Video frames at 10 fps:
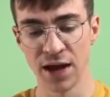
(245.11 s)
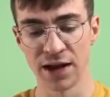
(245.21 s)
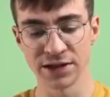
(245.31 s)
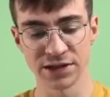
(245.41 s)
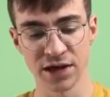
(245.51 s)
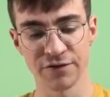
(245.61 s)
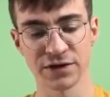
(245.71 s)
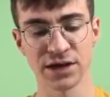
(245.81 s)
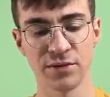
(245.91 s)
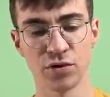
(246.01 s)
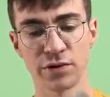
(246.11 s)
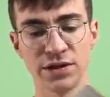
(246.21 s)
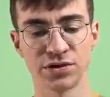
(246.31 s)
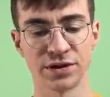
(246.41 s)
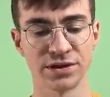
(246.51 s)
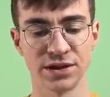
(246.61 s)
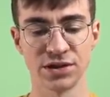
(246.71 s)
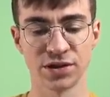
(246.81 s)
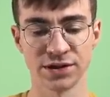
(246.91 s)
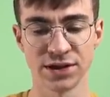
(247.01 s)
Let's see if there's any more interesting
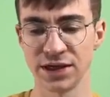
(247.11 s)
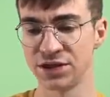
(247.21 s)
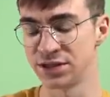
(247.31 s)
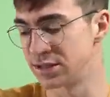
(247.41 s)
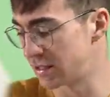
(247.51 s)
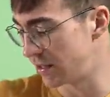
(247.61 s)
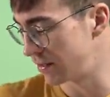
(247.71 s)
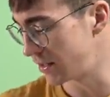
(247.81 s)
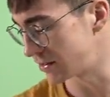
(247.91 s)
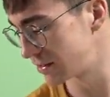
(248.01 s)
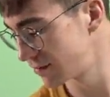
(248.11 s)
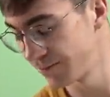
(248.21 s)
translations in this.